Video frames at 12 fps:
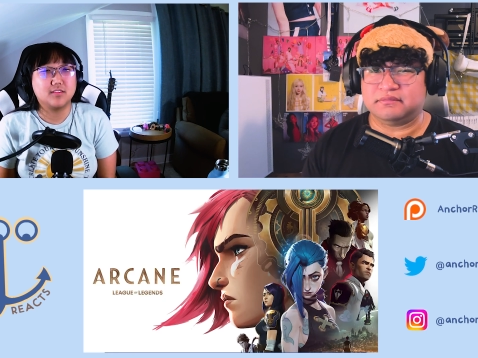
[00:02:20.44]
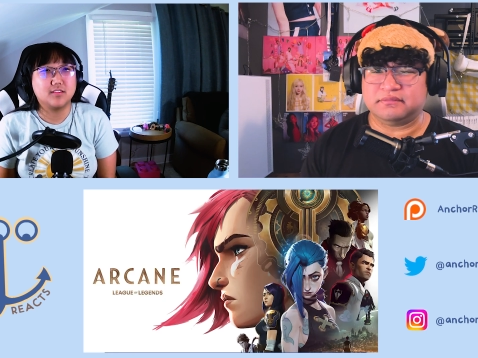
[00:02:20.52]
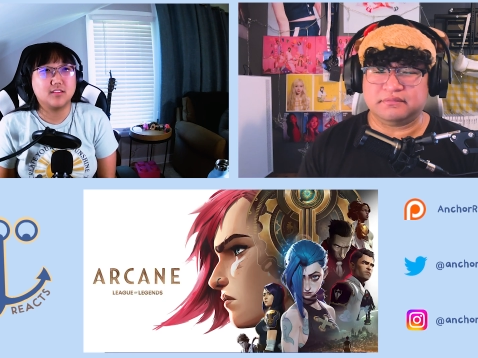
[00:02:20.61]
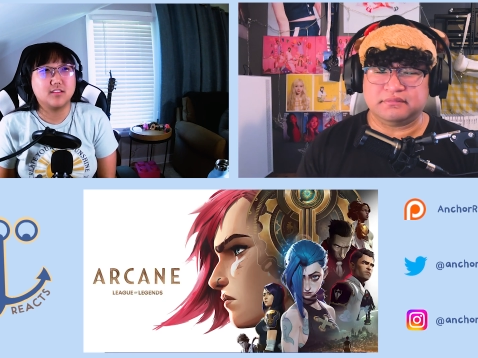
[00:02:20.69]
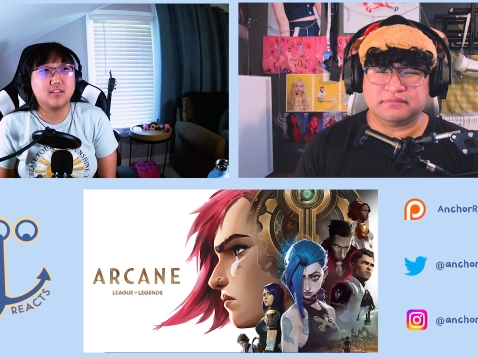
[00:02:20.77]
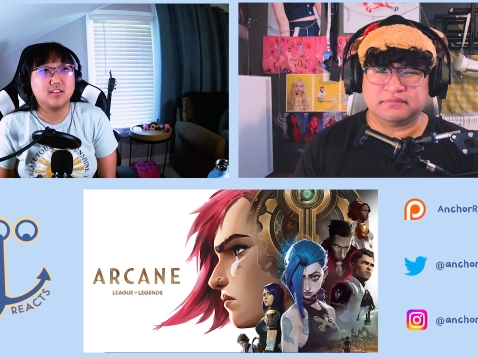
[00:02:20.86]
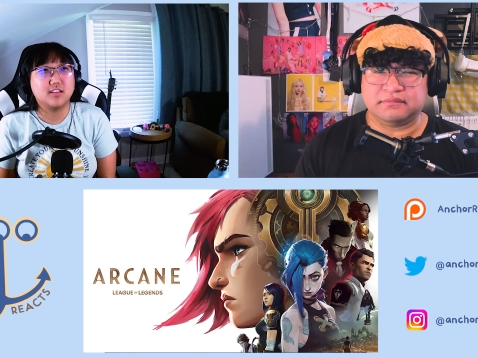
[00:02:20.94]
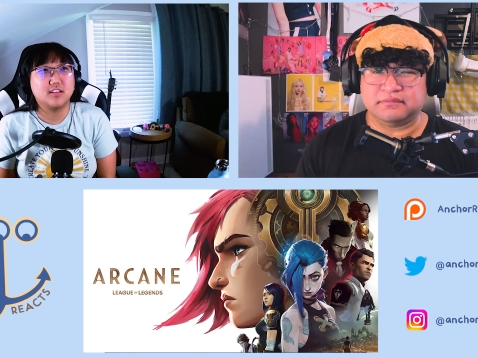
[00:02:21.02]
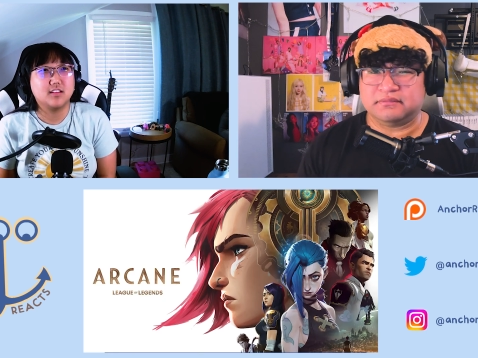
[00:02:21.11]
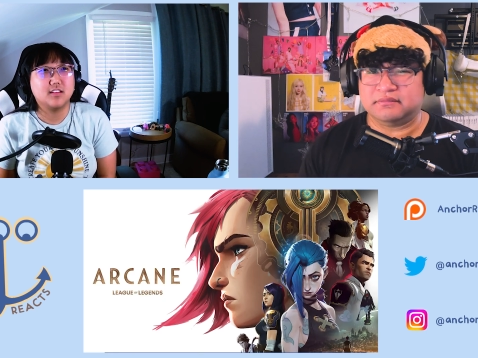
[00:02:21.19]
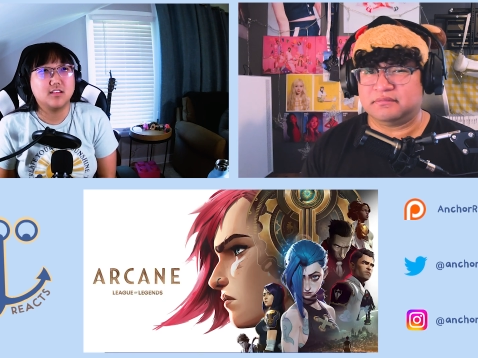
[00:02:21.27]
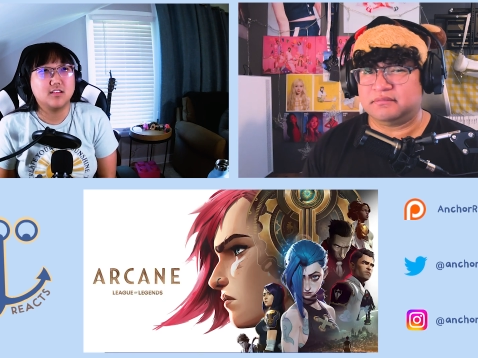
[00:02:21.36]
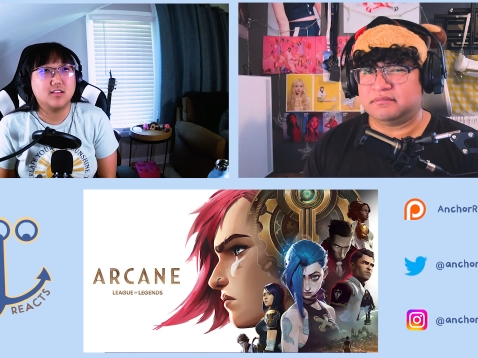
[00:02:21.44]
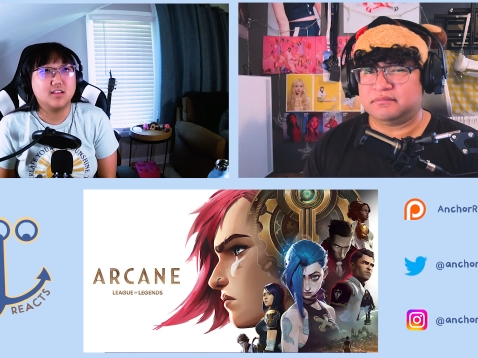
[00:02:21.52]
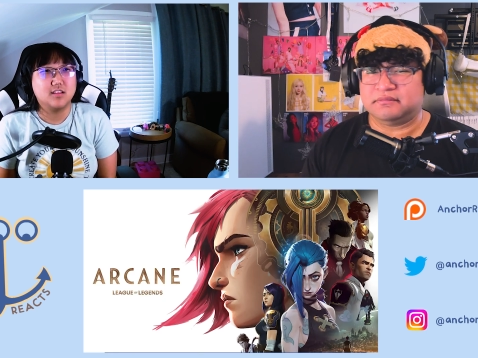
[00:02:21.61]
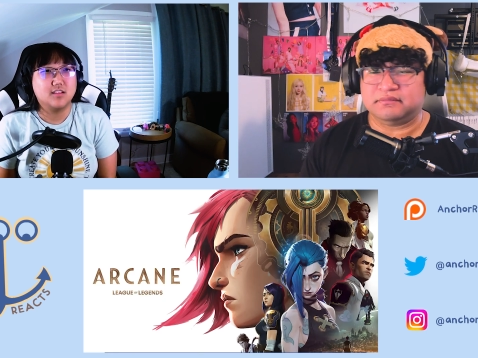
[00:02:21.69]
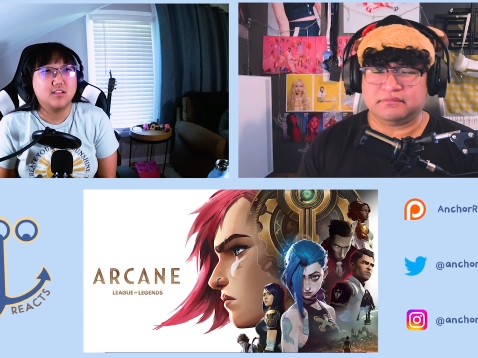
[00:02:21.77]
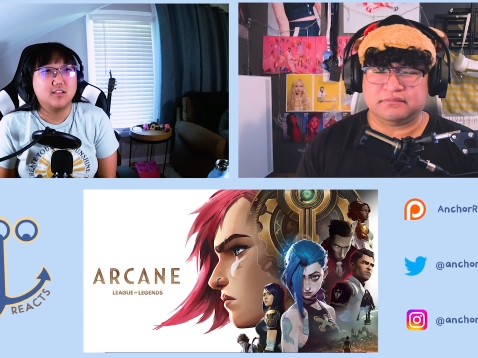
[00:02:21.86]

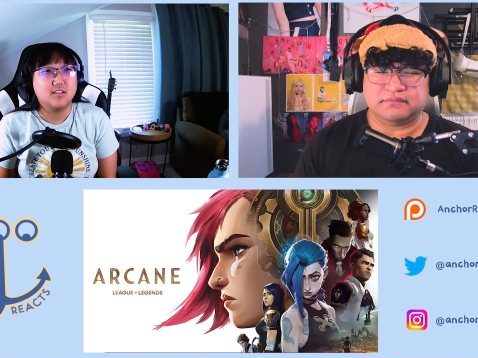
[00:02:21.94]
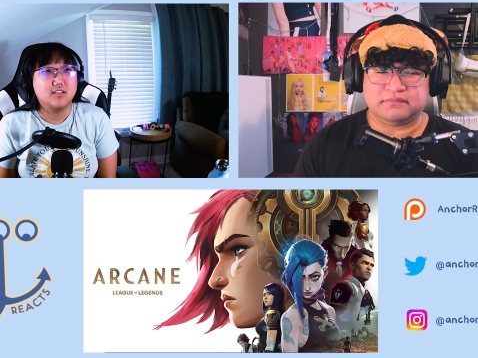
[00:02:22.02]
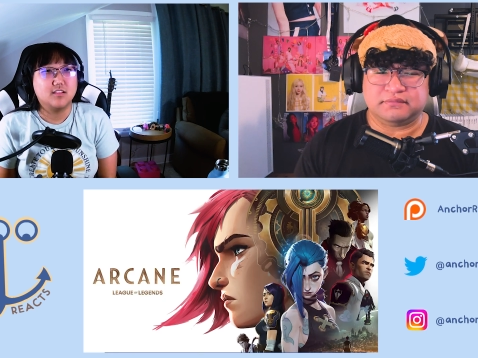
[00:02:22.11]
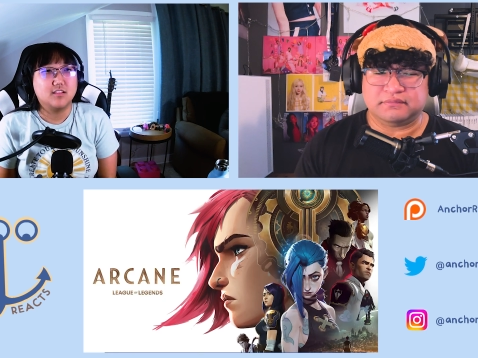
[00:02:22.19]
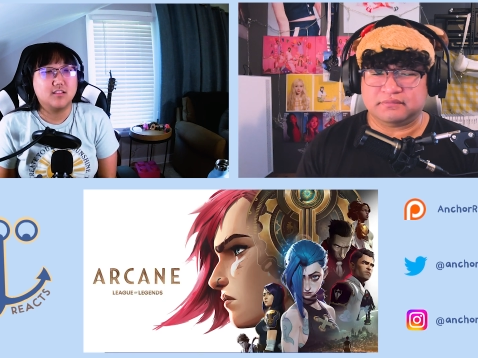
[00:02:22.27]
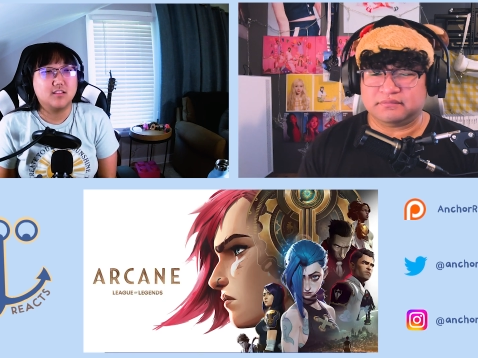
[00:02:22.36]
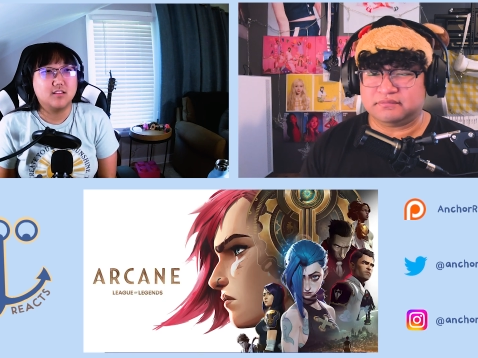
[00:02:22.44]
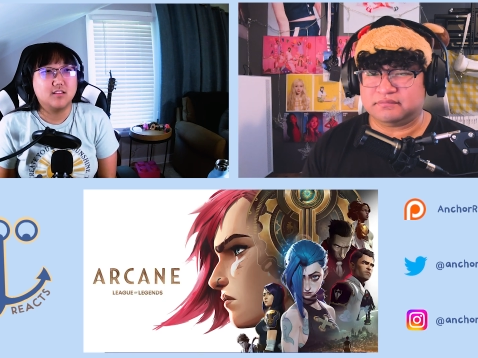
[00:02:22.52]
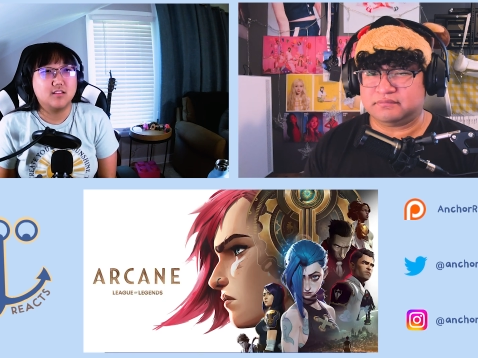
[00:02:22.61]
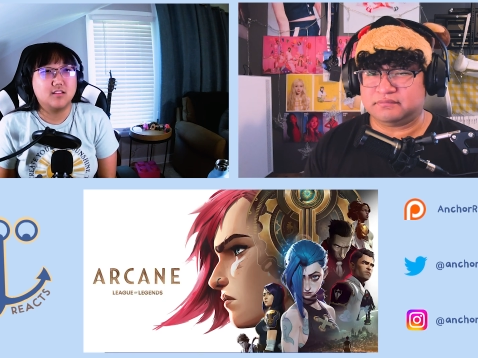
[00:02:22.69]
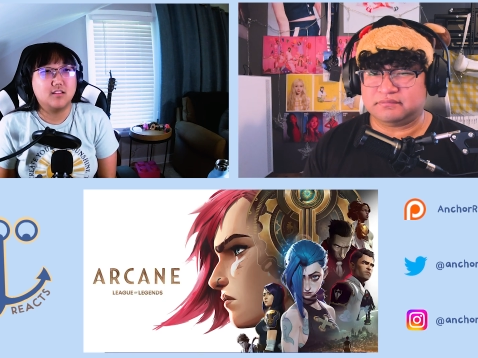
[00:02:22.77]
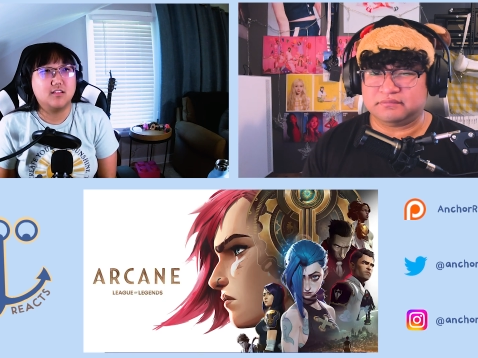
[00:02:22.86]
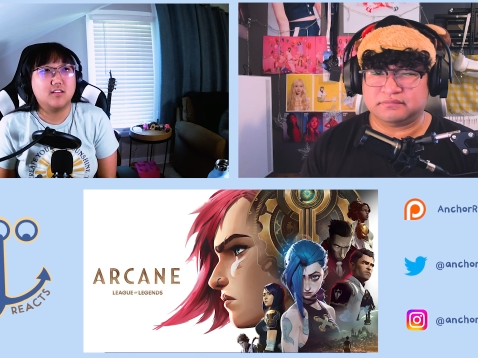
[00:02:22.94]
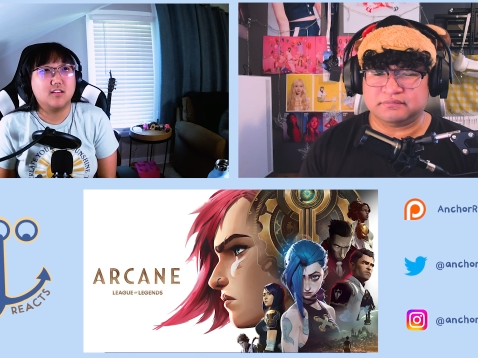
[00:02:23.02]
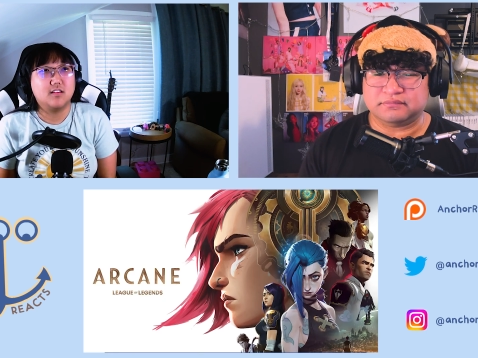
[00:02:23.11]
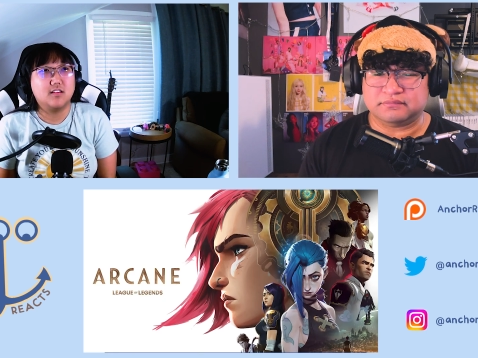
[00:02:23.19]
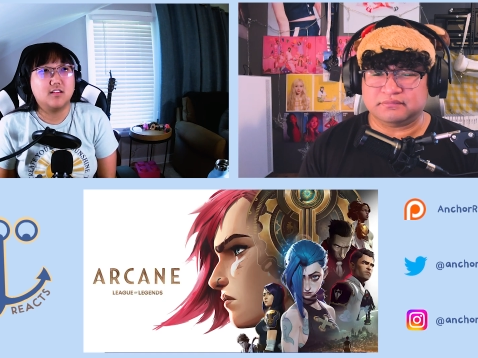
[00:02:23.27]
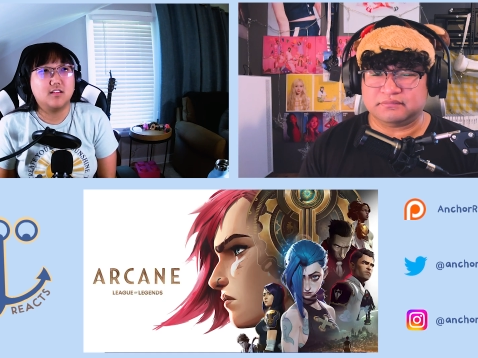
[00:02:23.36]

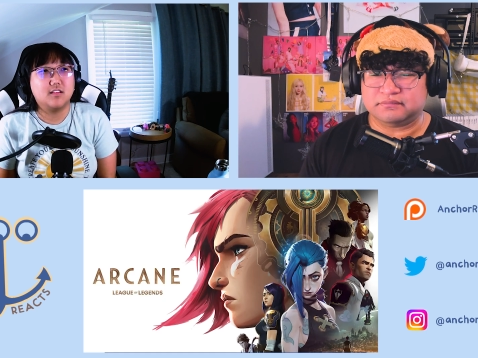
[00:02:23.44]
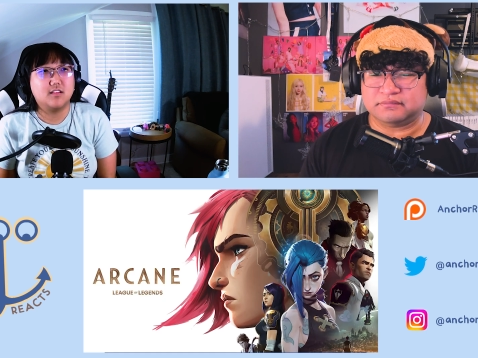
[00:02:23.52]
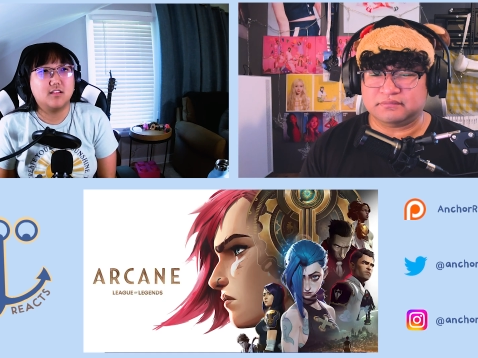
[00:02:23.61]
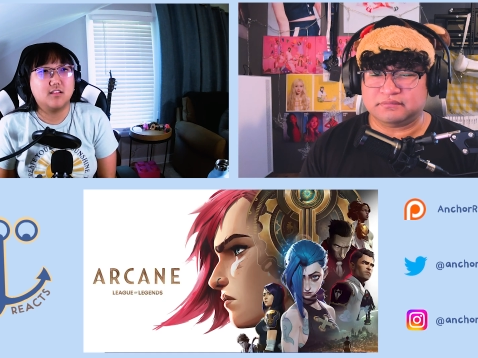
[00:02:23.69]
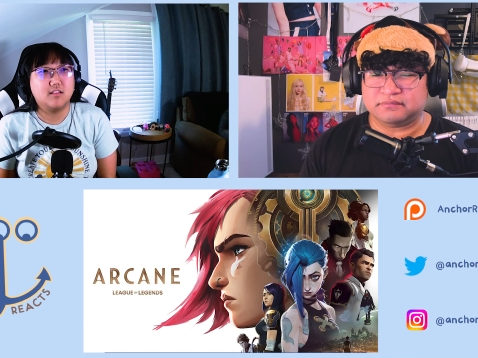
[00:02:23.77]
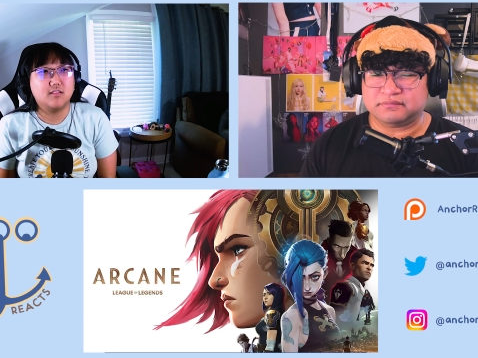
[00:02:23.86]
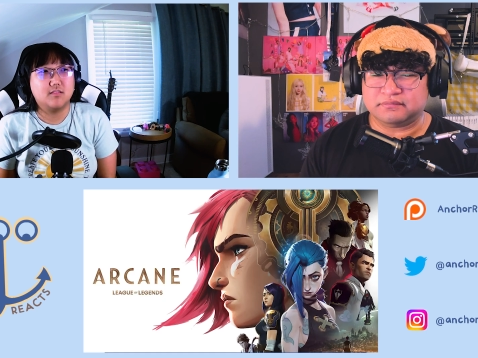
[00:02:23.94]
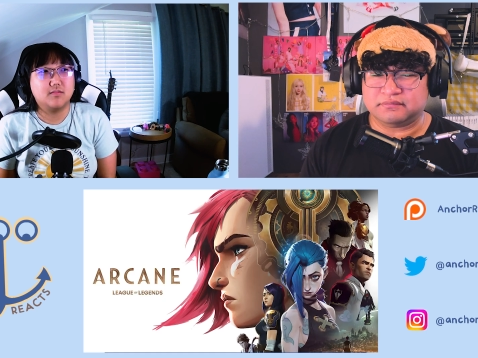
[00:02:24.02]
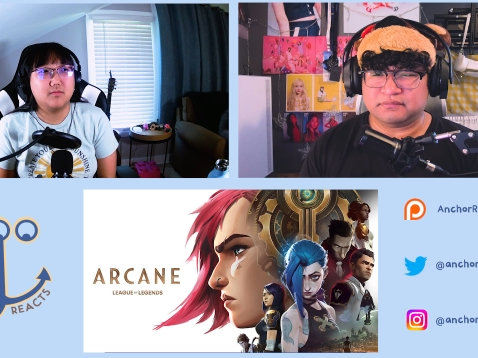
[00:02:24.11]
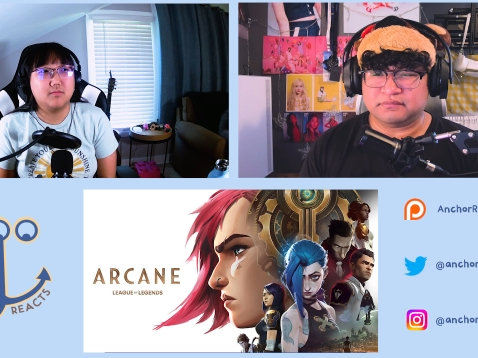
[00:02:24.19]
No one is speaking in this clip.